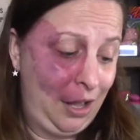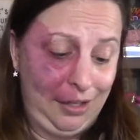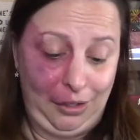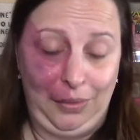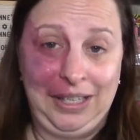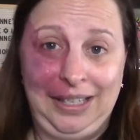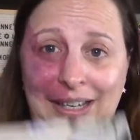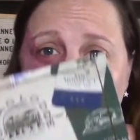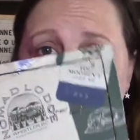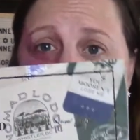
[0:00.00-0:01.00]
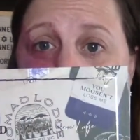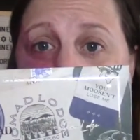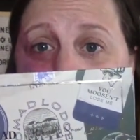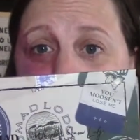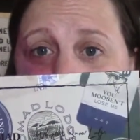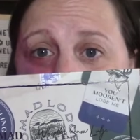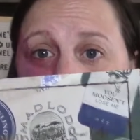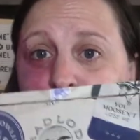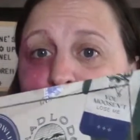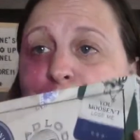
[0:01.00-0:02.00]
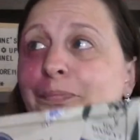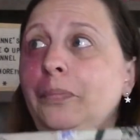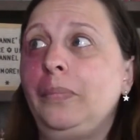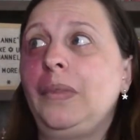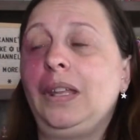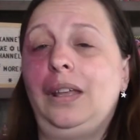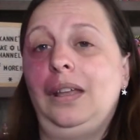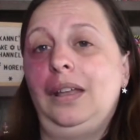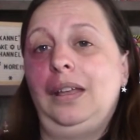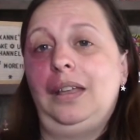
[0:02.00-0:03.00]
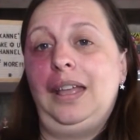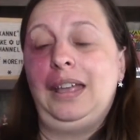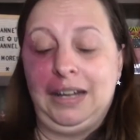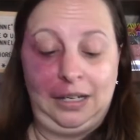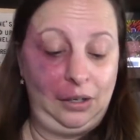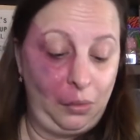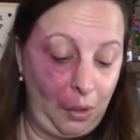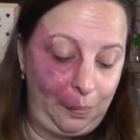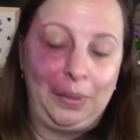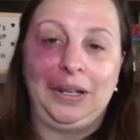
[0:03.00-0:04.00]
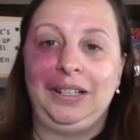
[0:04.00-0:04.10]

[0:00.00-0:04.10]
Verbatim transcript: So this here is the palette. And whoop!